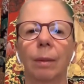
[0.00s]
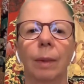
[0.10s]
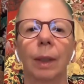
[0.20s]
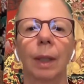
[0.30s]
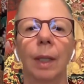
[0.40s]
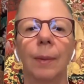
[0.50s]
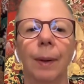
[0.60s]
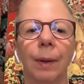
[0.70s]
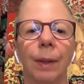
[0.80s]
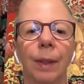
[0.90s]
And we
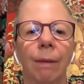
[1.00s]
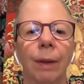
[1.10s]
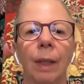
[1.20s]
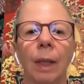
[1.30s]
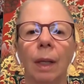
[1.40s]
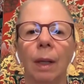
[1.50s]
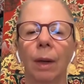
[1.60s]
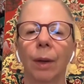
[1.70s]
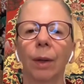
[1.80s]
experience everything